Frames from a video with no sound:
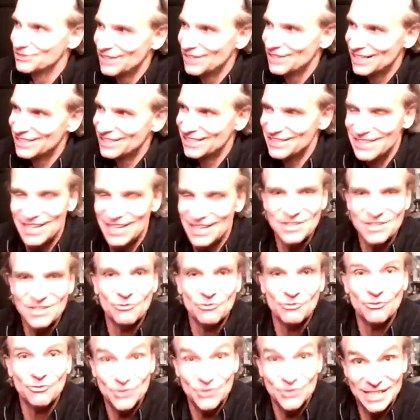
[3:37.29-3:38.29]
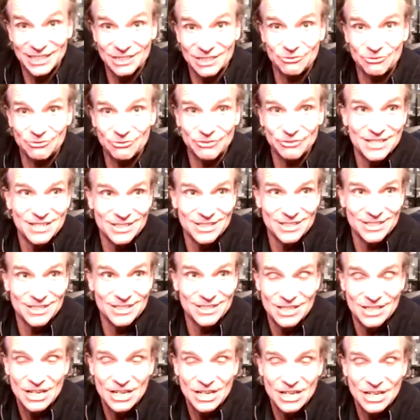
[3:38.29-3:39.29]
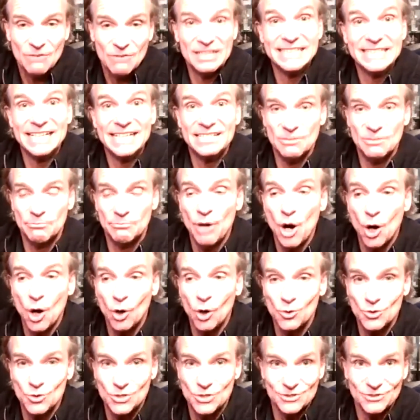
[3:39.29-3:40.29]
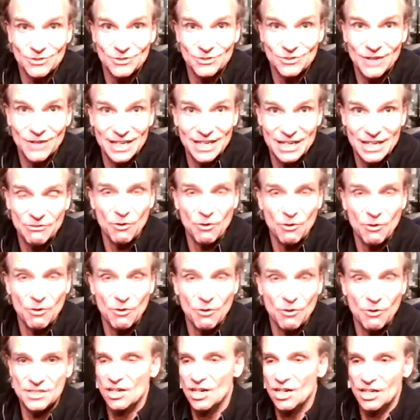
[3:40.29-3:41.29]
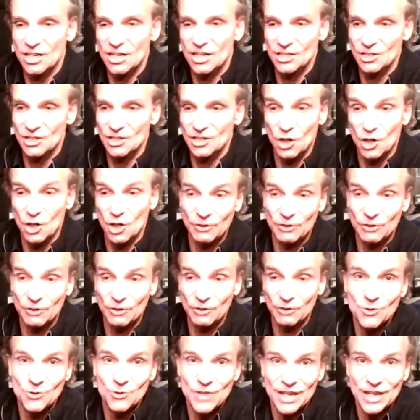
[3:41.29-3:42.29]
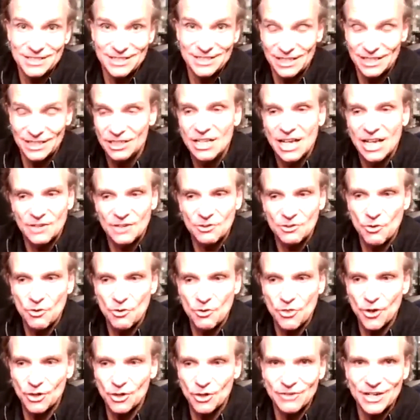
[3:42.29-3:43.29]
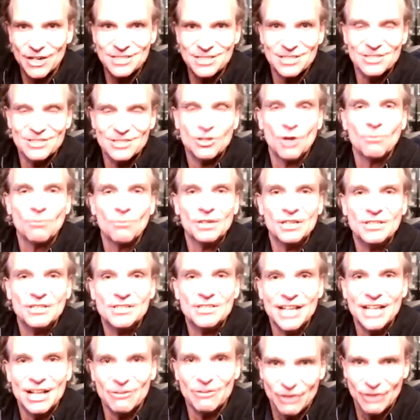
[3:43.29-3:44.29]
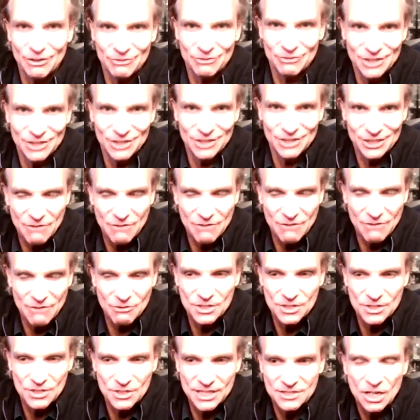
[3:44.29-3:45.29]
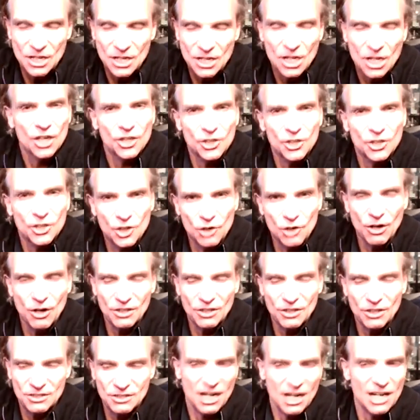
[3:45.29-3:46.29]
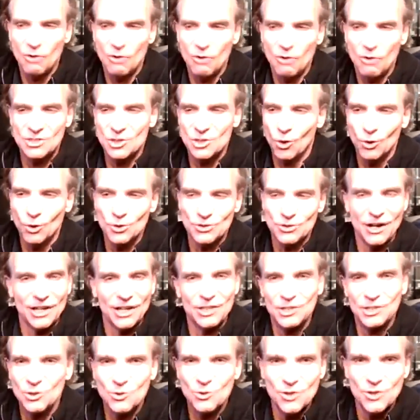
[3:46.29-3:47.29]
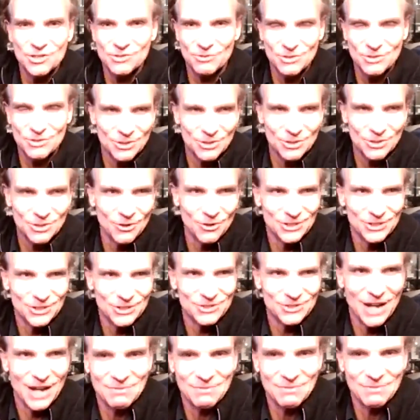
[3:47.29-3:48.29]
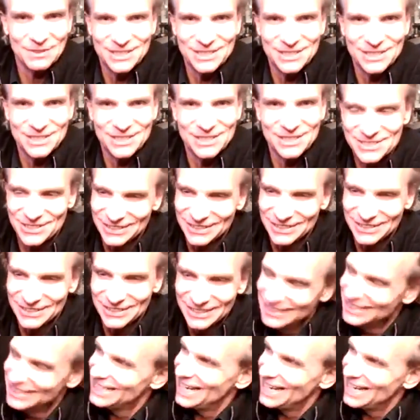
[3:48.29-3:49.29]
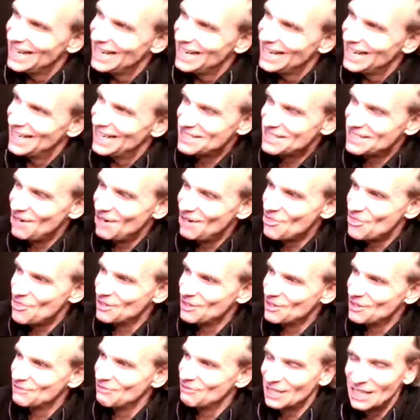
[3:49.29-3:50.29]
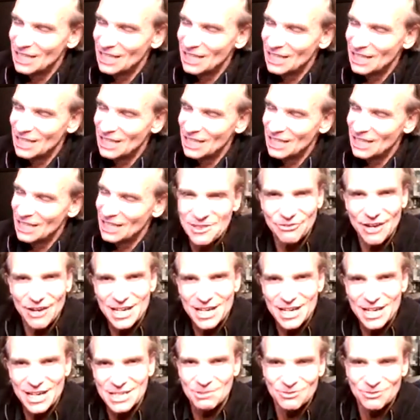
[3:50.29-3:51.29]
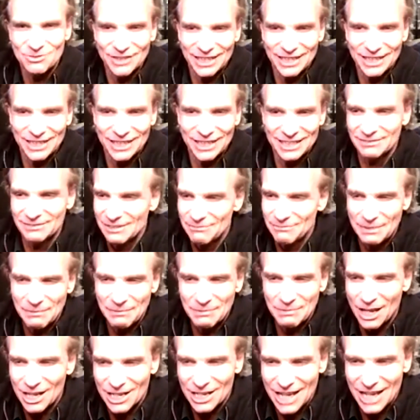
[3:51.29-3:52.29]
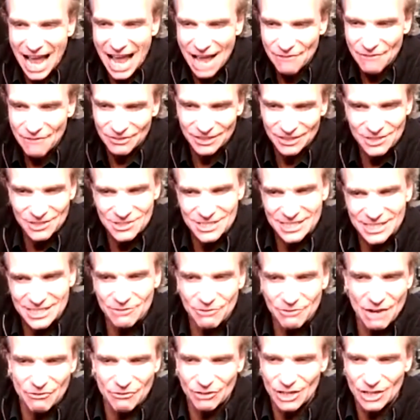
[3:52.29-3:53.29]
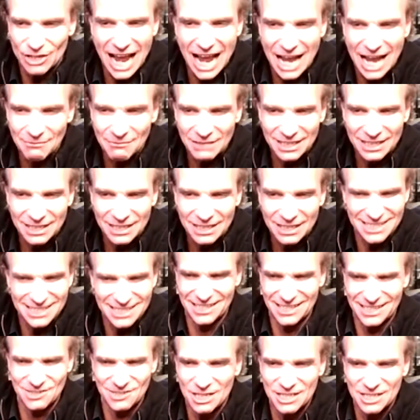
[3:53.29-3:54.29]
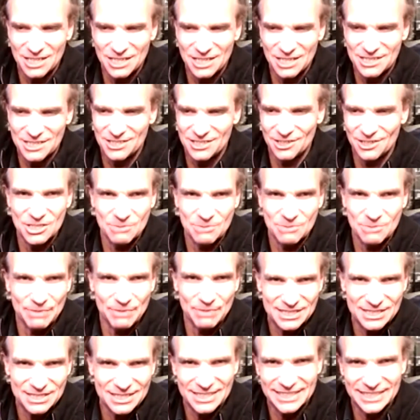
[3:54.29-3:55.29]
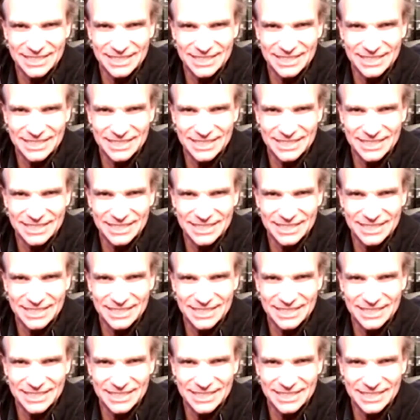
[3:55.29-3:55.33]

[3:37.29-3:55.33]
And then the second phase is when it gets opposed, right? Everyone says, oh no, we don't do that here. And the third phase is completely self-evident. Everyone says, you know what, I always told you, I knew this was going to happen, and so on. And right now, I think we're a little bit in the phase between people are laughing. You see, we have a llama. Is that really serious business?